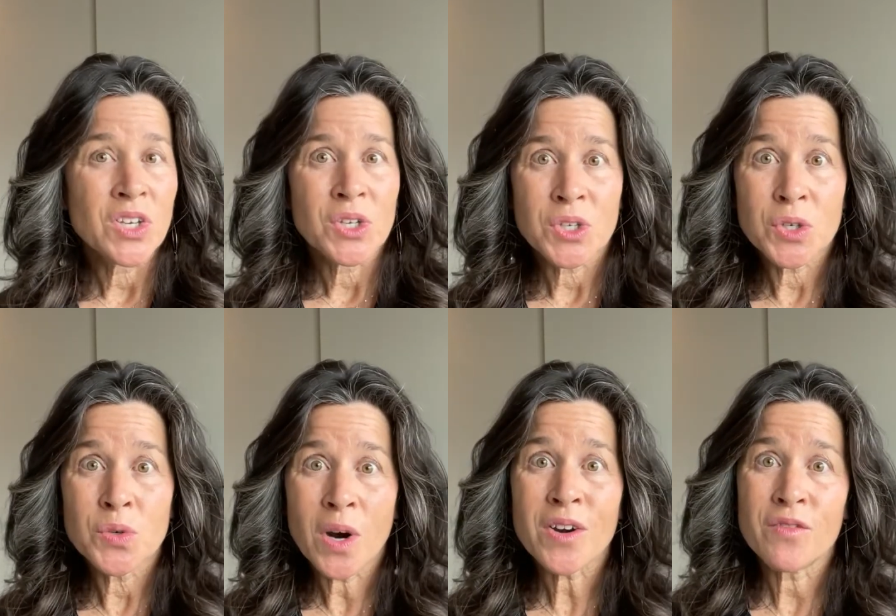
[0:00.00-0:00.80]

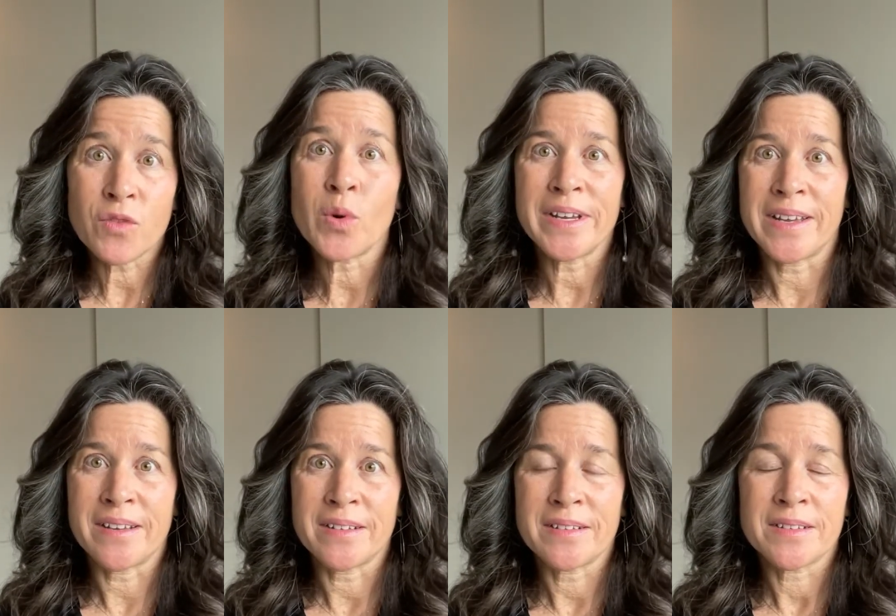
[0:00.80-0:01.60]
you are
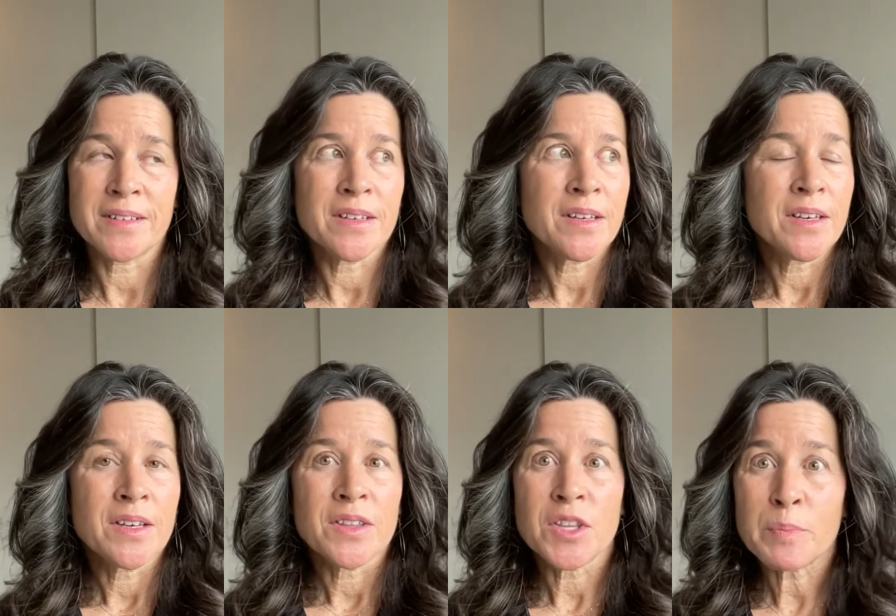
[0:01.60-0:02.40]
avoiding
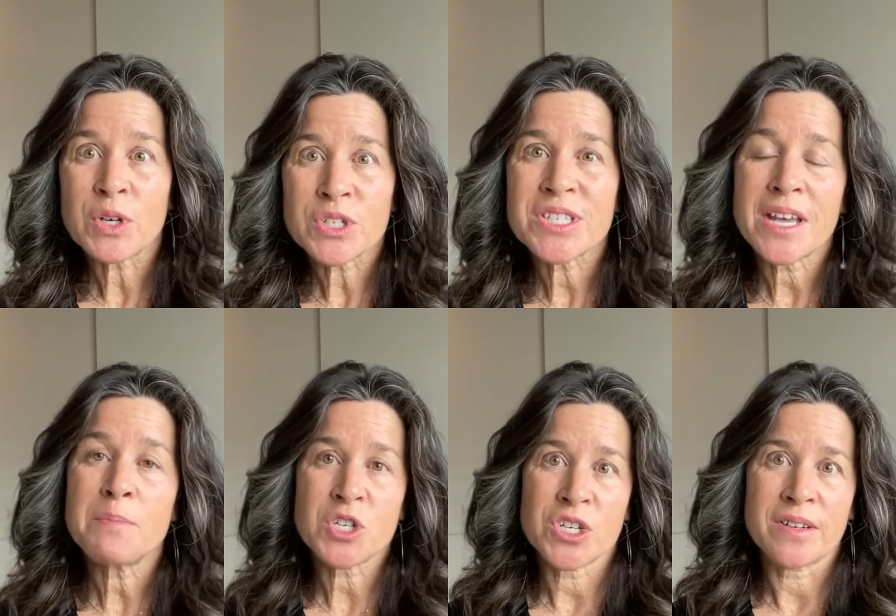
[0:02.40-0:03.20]
the
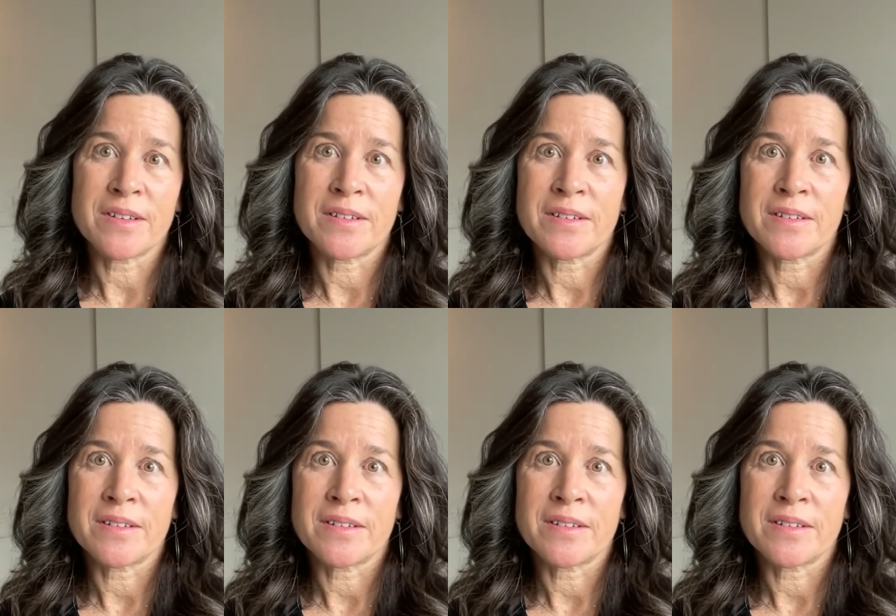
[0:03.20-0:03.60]
perception